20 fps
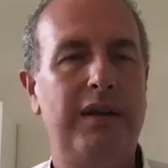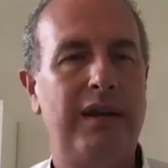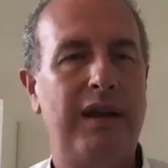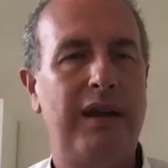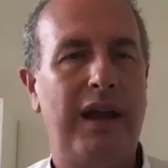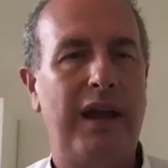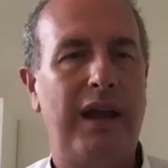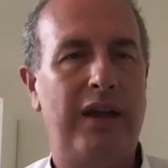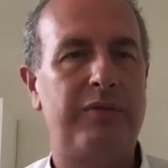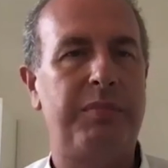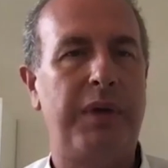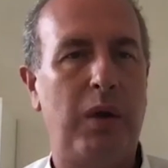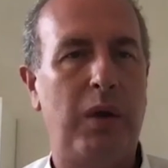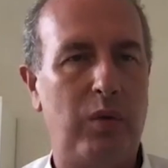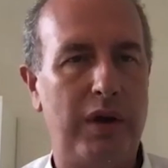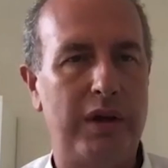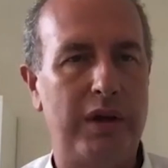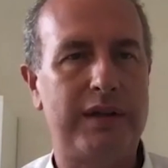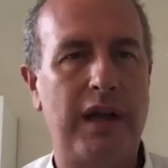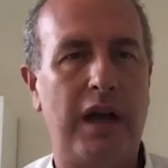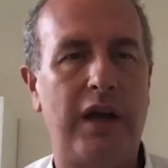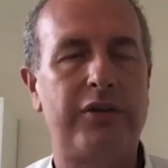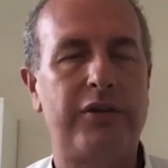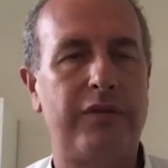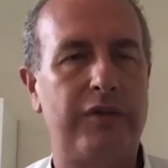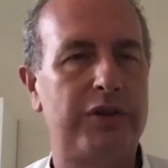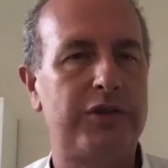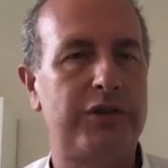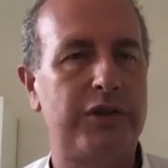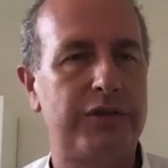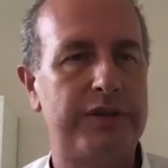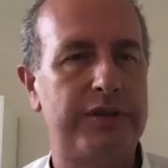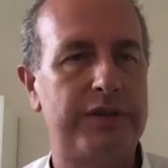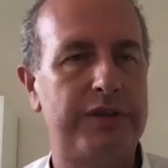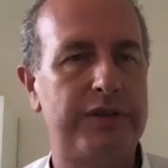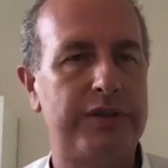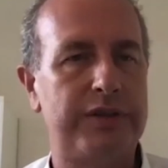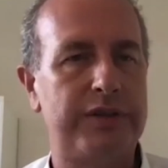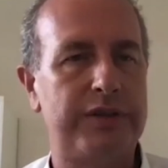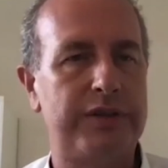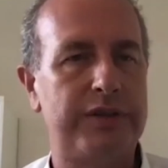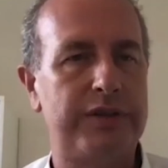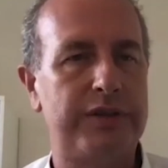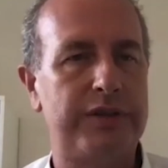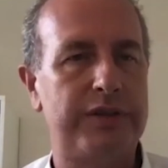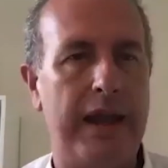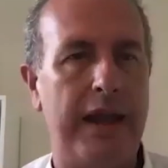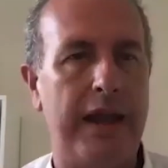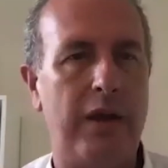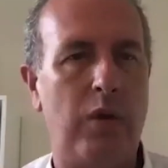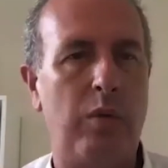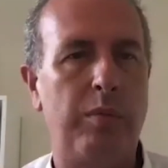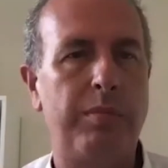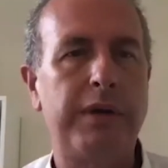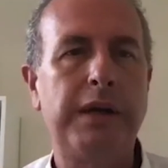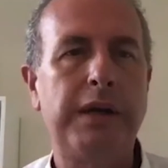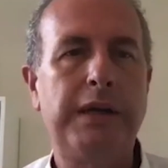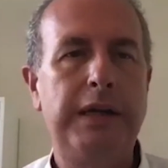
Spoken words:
as my one controversial soundbite for the day, I hope.